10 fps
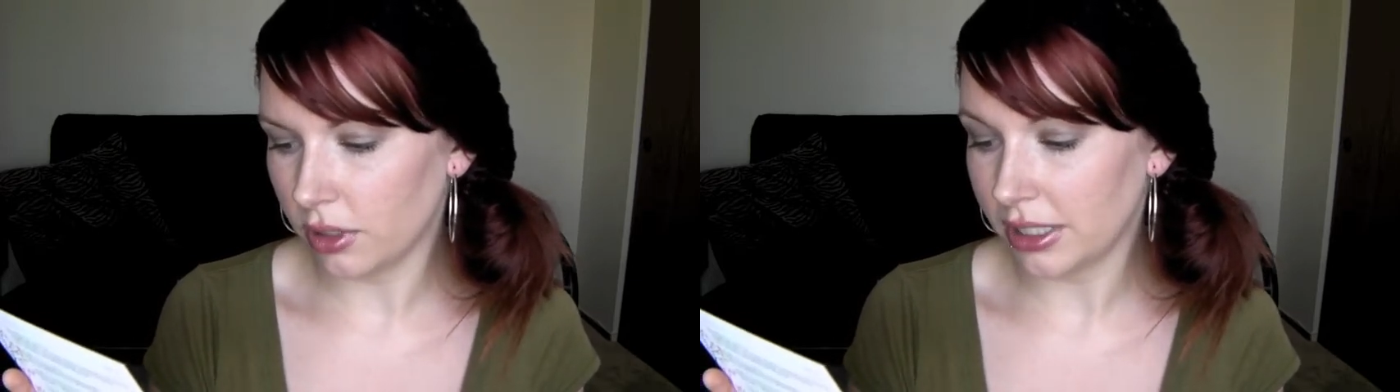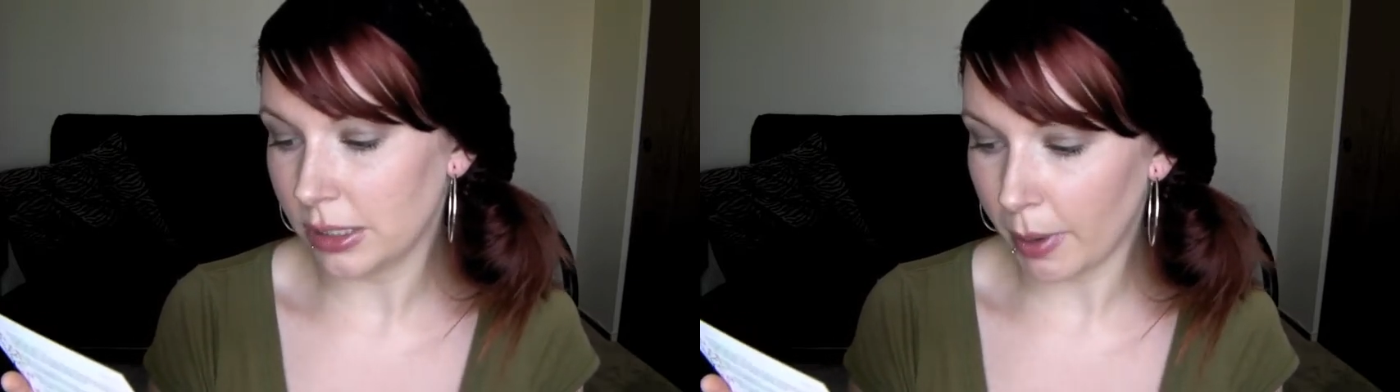
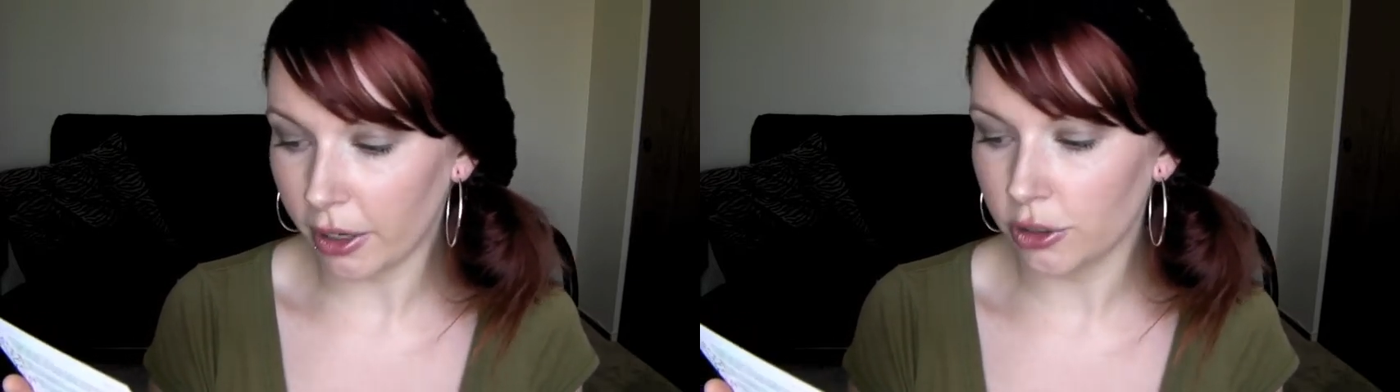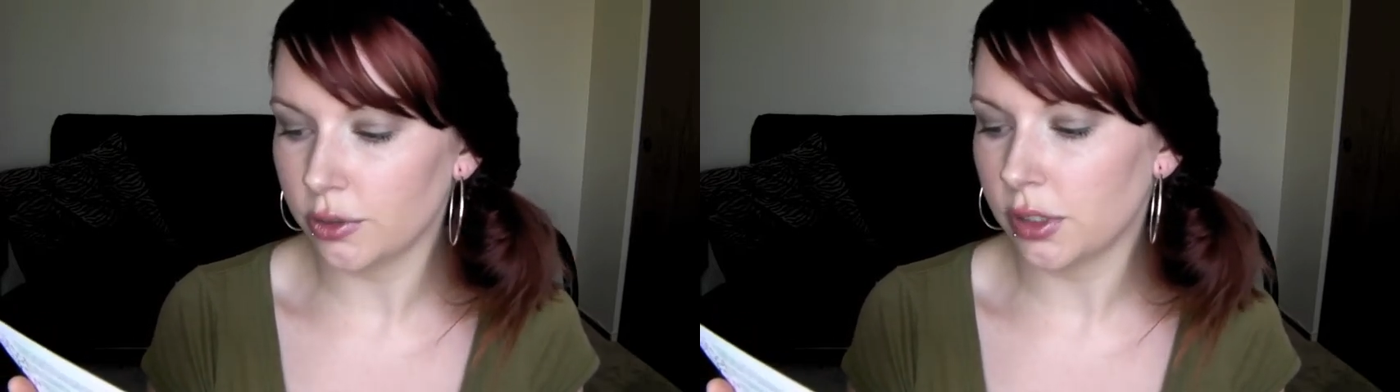
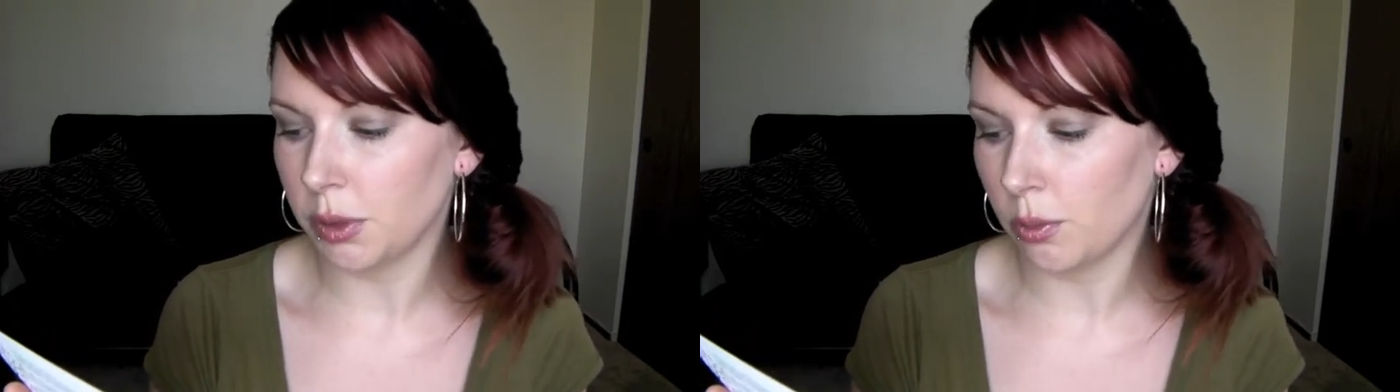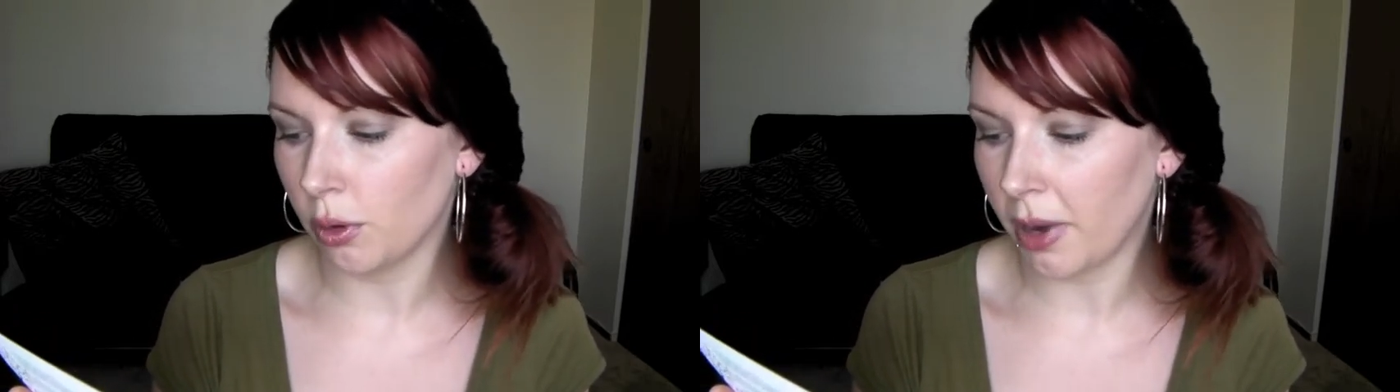inspire you to
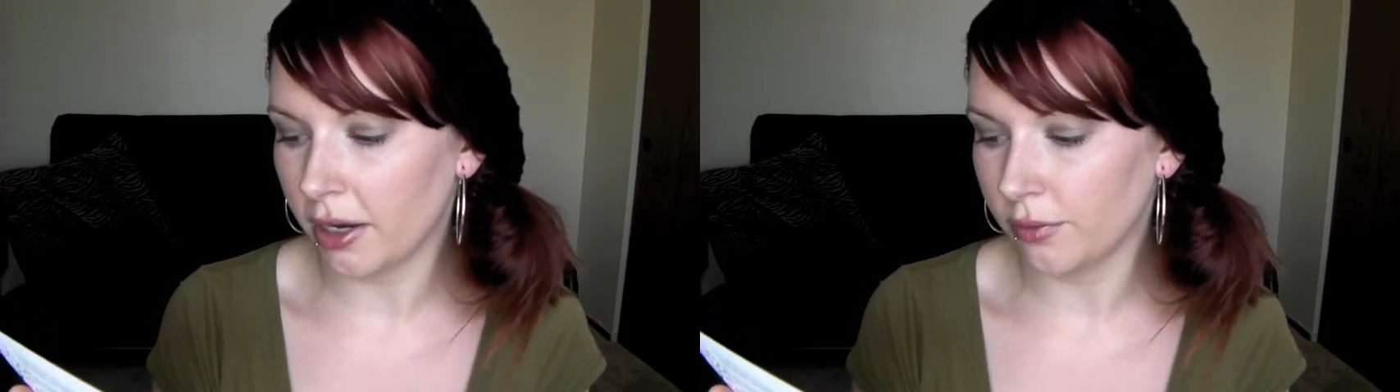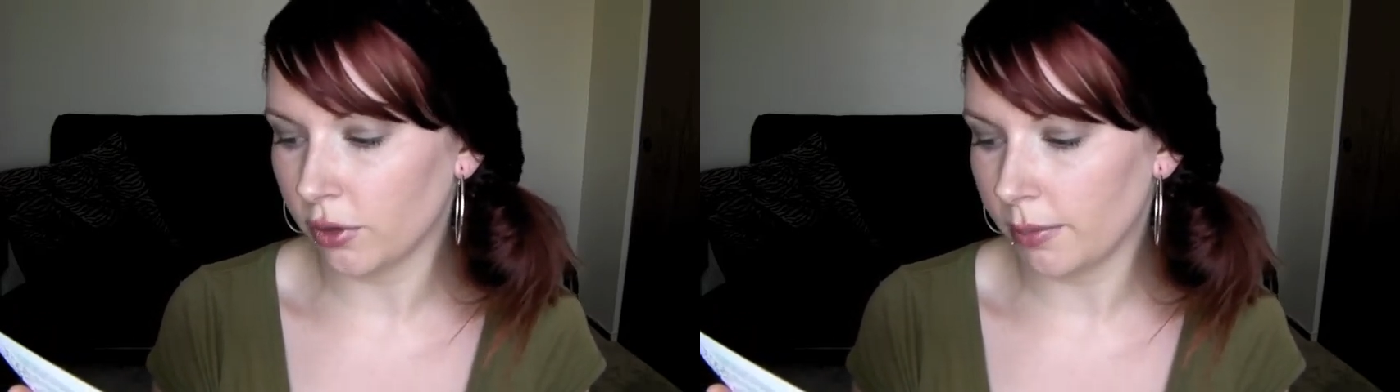be more
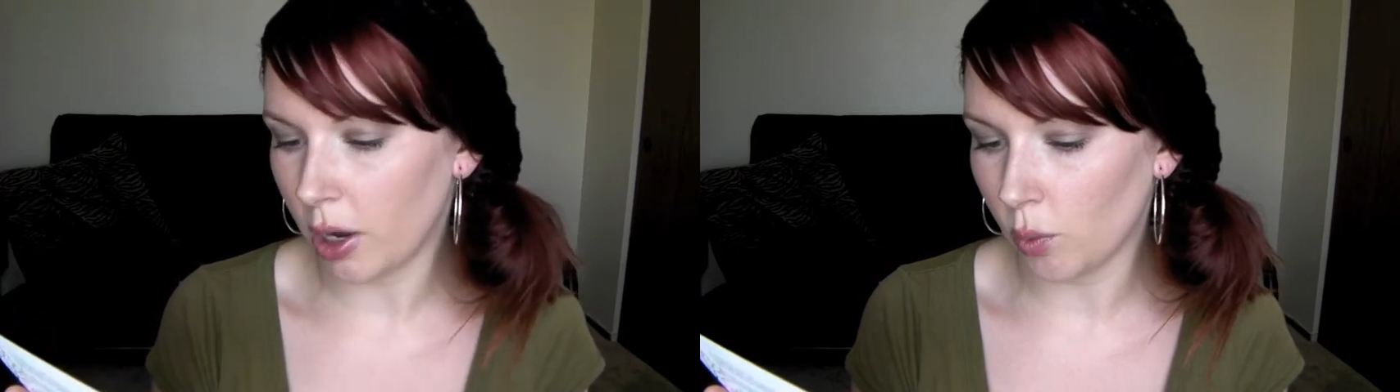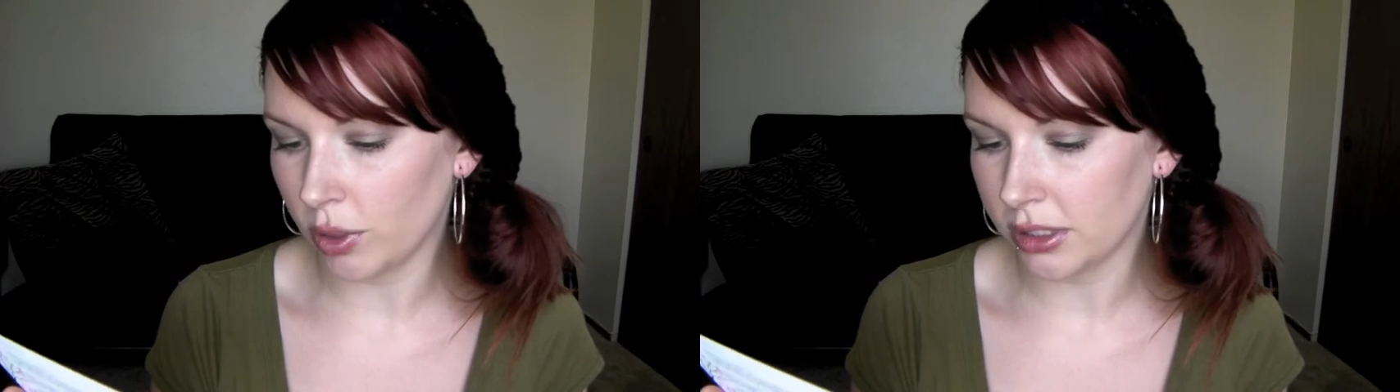mindful
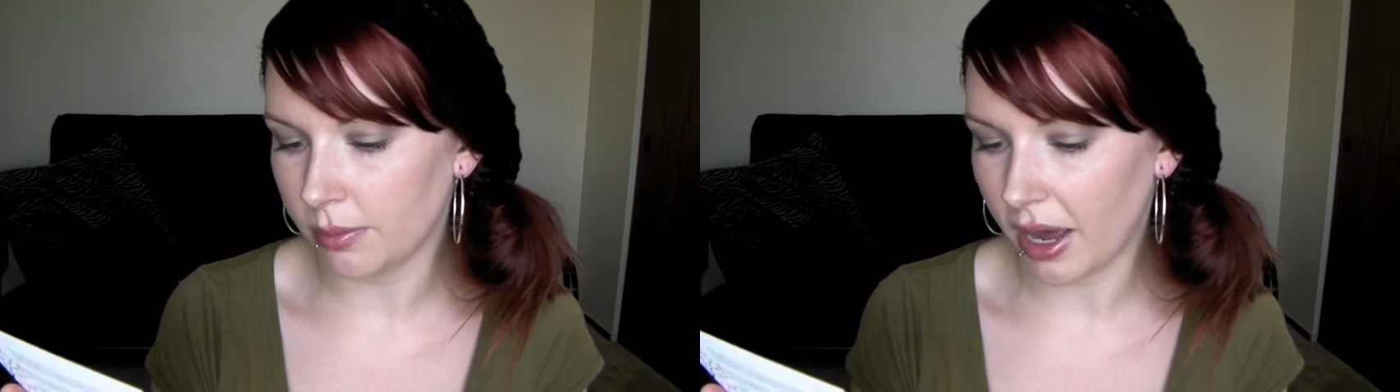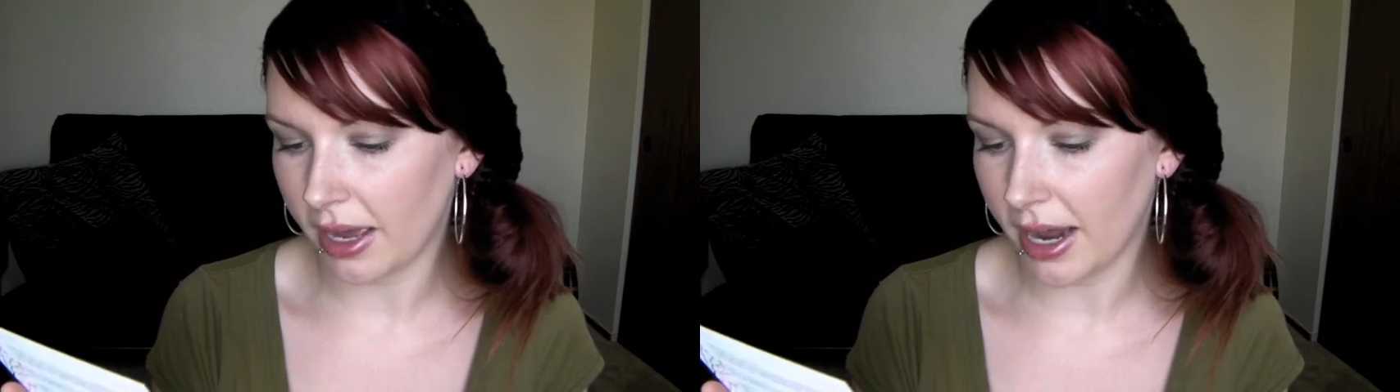about what to
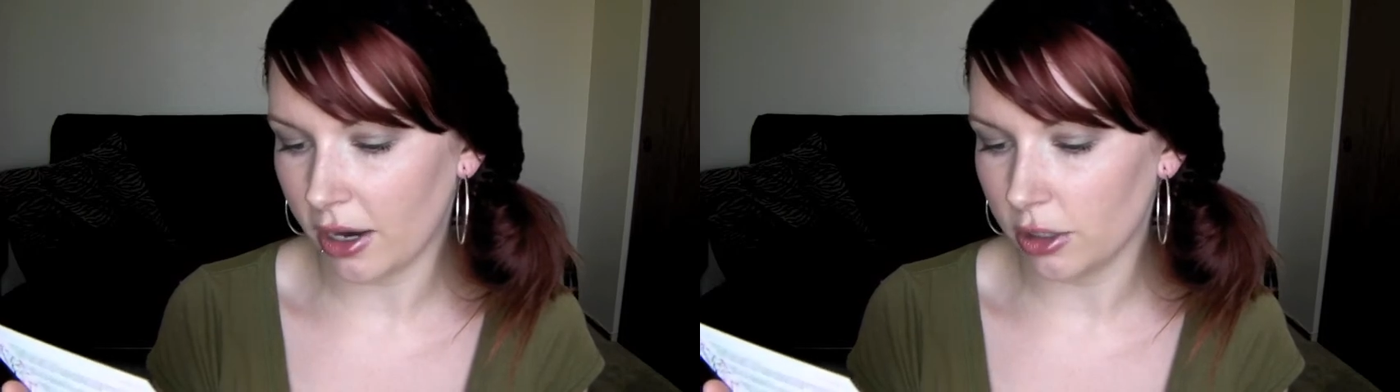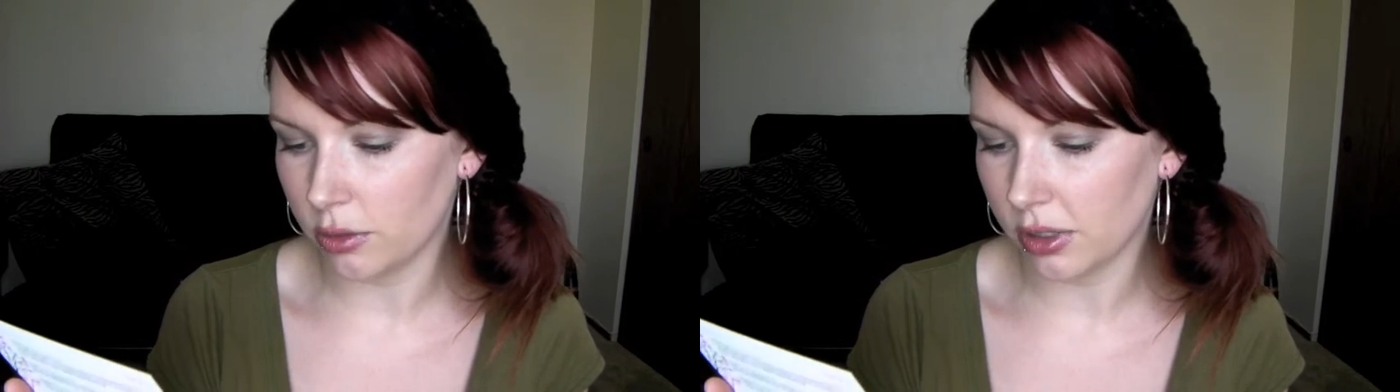buy and how
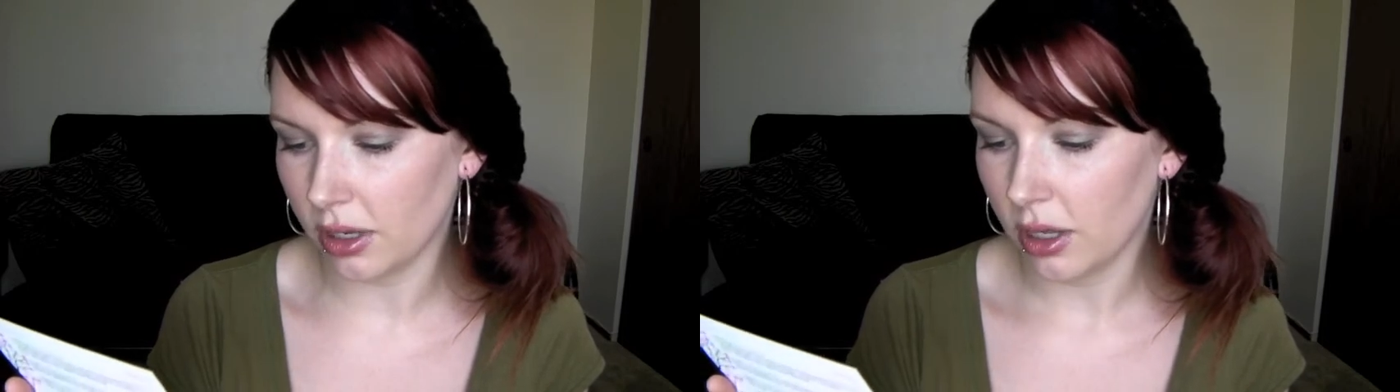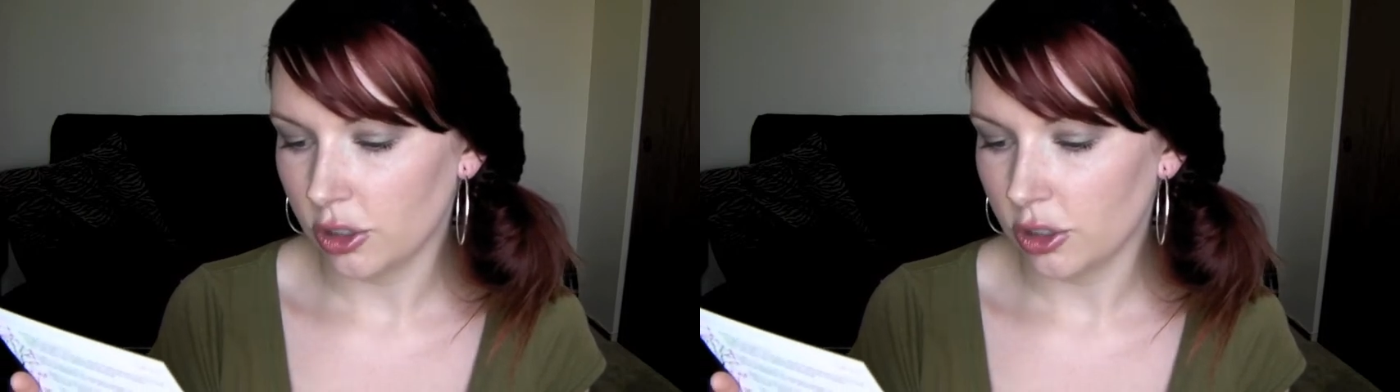to use it.